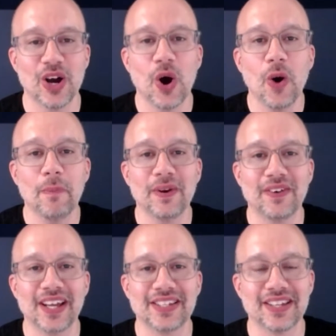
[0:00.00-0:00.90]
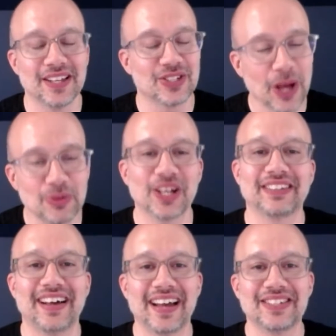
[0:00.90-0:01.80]
open rates, subject
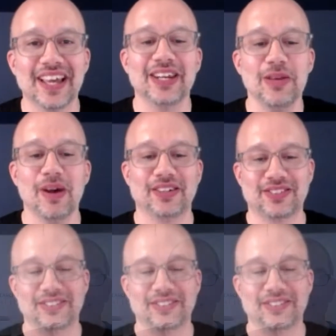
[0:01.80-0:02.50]
lines, and emails?